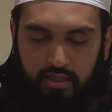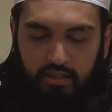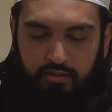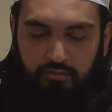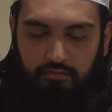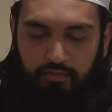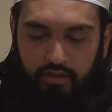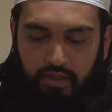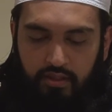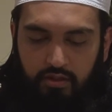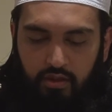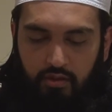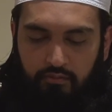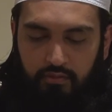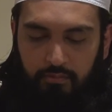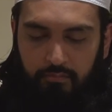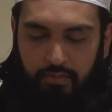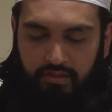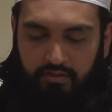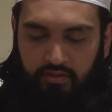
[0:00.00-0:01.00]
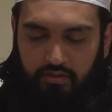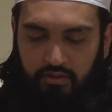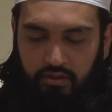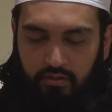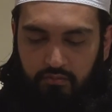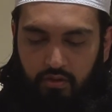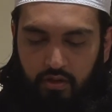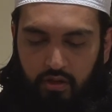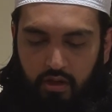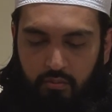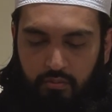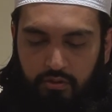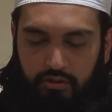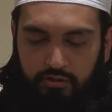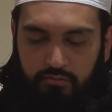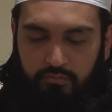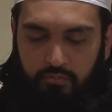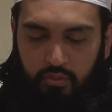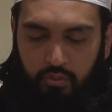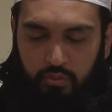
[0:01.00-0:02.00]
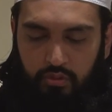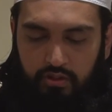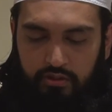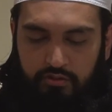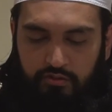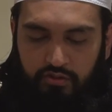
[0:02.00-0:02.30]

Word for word: The feet of the Messenger of Allah were smooth,